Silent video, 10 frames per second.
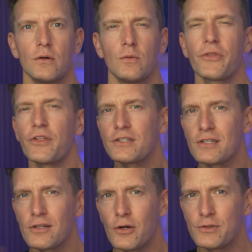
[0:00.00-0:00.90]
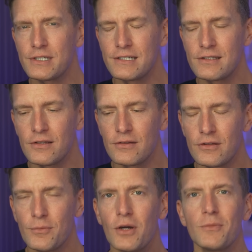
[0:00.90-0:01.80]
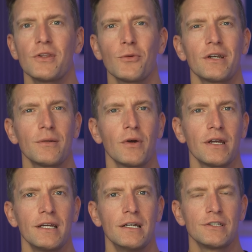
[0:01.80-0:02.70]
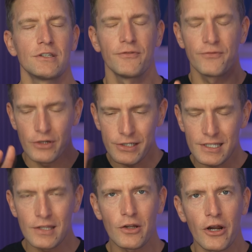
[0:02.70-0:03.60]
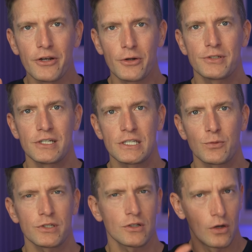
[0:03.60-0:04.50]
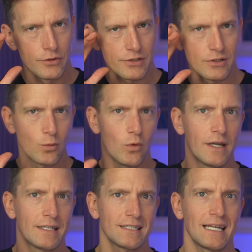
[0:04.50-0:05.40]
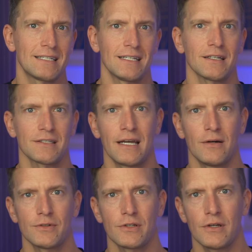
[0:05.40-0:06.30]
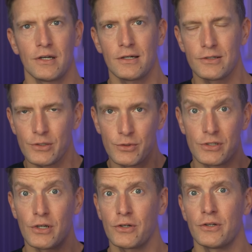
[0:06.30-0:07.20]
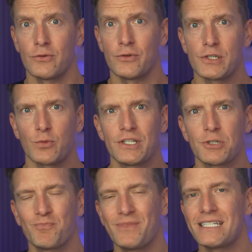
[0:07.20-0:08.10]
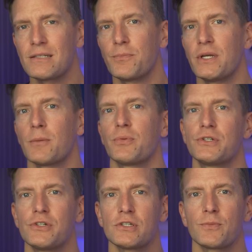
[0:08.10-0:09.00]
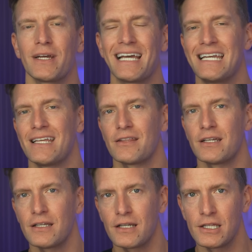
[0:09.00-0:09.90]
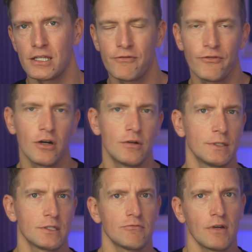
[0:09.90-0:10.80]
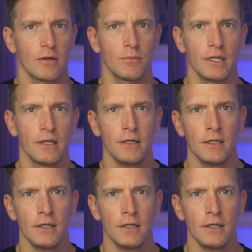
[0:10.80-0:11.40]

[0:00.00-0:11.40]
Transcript: One thing to note is that the moment they went in my ears, the first thing that I noticed was a constant white static sound, uh, so a circuit noise, which isn't being produced by anything in the environment around me.